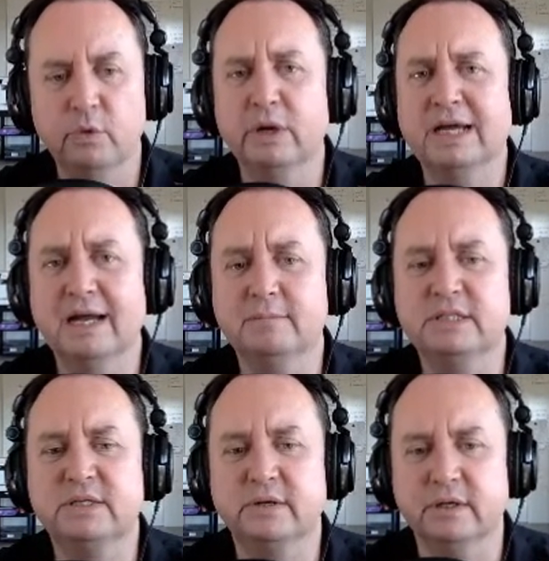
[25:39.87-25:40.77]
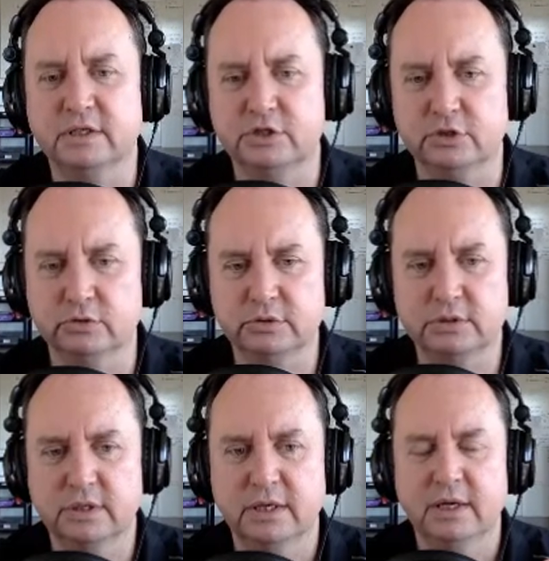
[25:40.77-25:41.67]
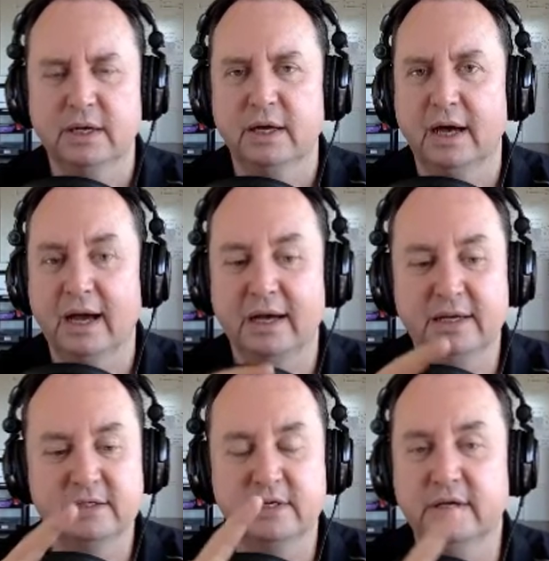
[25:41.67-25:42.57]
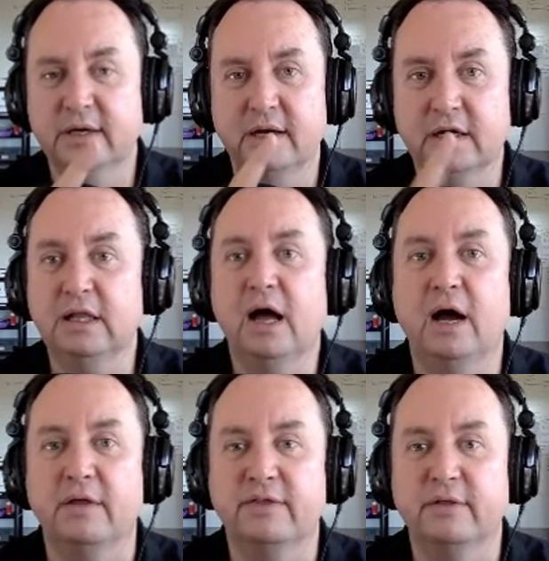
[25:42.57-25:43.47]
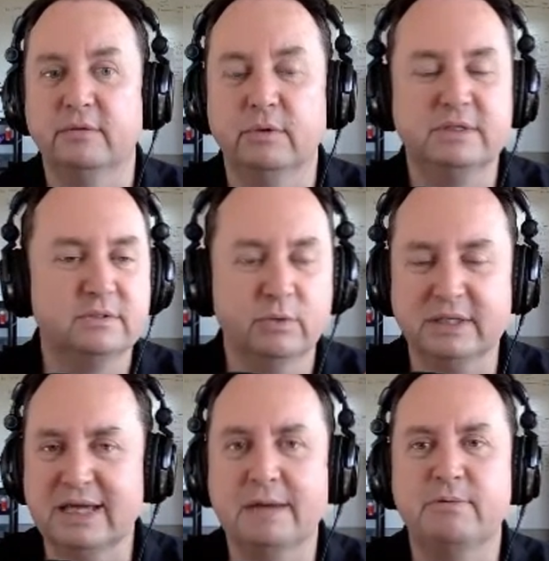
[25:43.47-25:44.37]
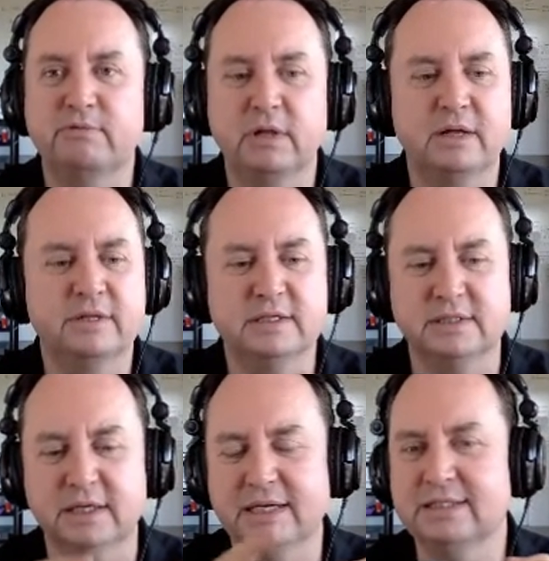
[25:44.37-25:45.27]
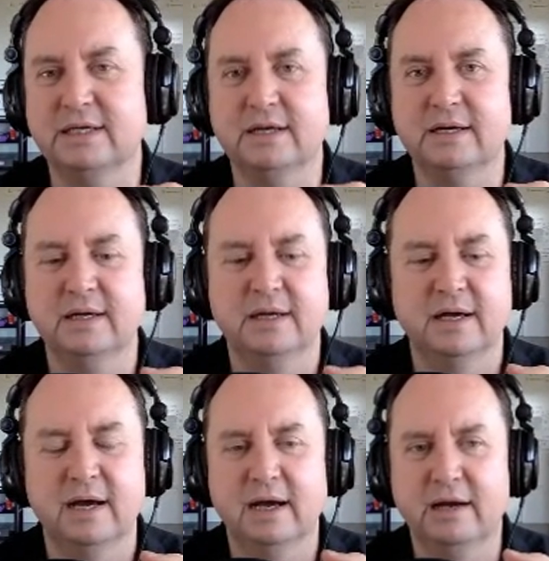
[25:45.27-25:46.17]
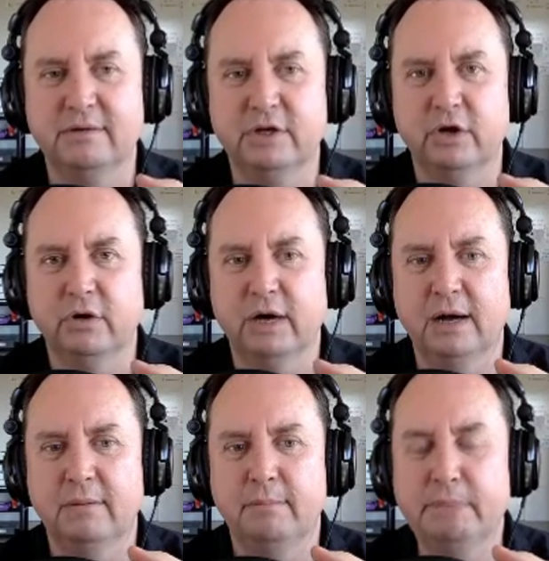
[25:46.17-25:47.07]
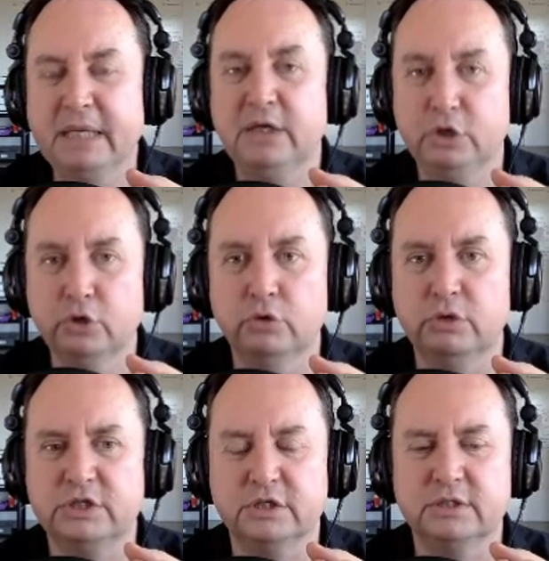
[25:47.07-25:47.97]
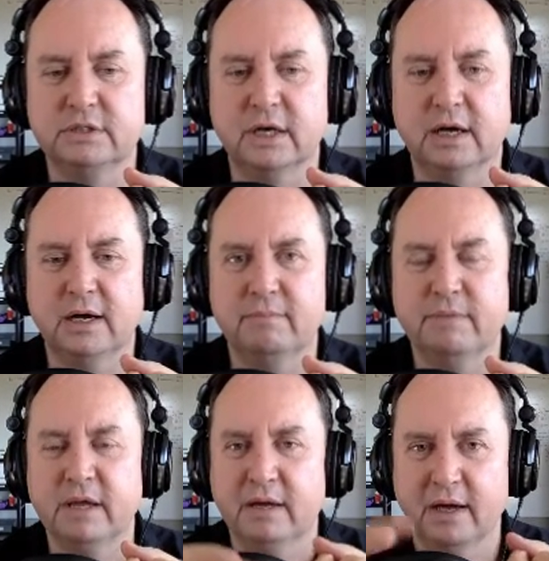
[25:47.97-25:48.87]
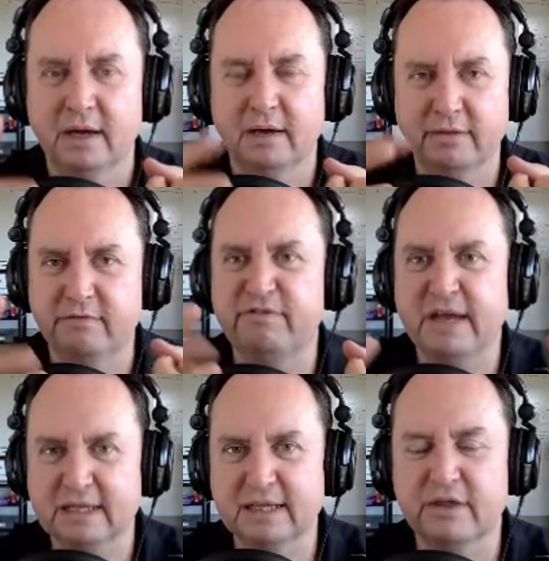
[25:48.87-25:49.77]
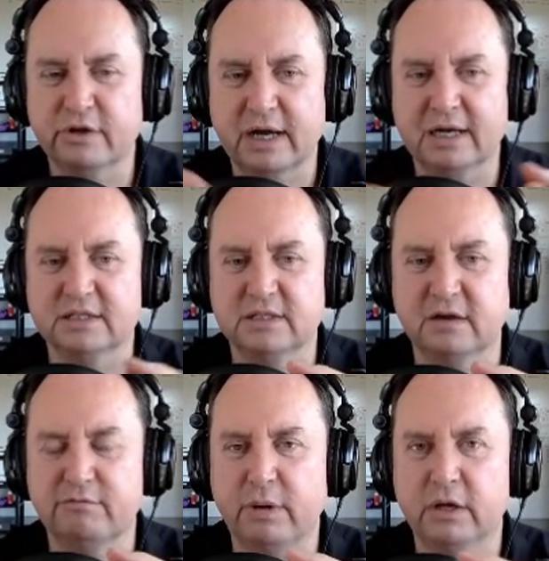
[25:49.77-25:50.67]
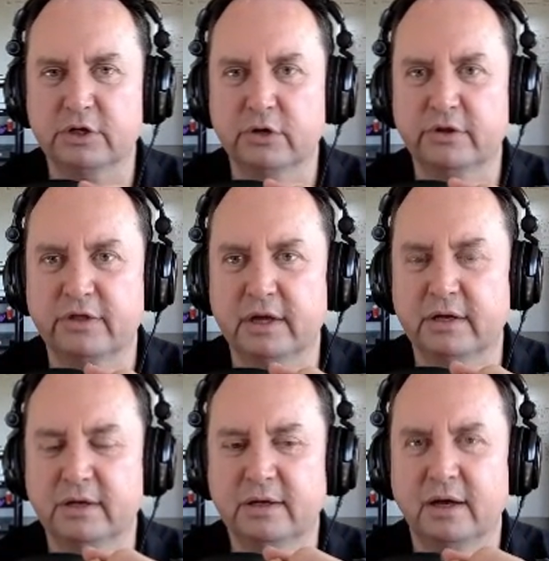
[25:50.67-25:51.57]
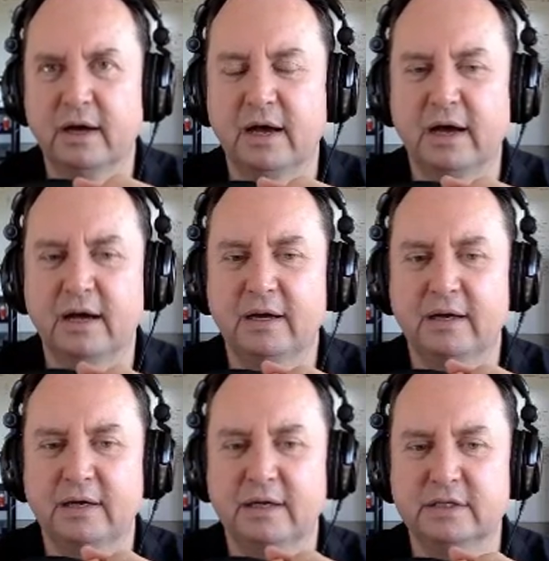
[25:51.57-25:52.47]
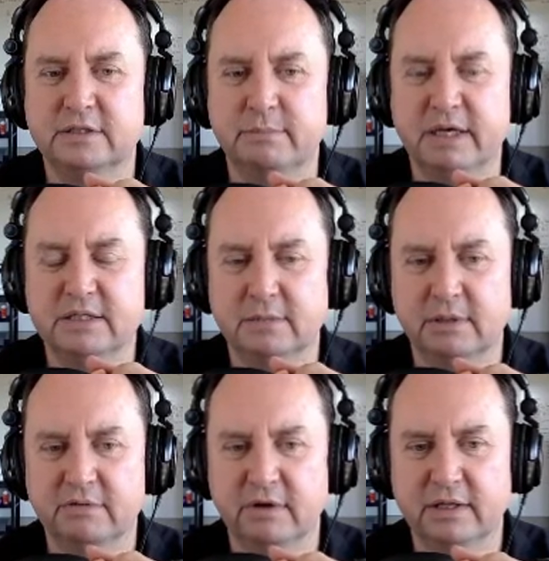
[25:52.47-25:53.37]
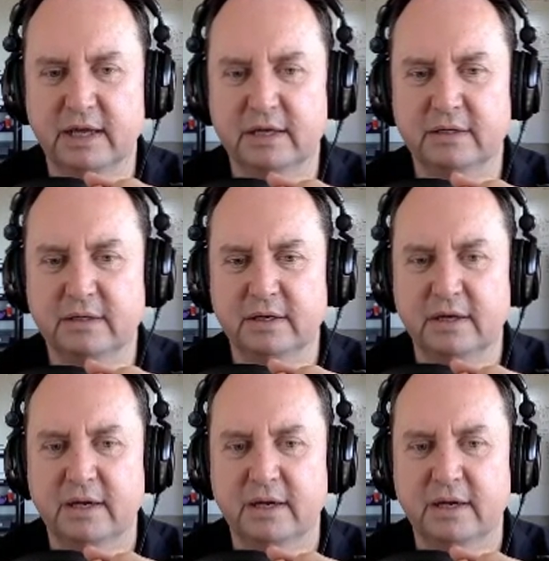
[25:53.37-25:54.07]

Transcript: What kind of material is used? Uh, is it a, a, cloth? What's what type of cloth is it? Is it a uh, you know a PU, which is um, uh, the fake leather kind of stuff? Polyurethane uh, is the base, I believe, on that.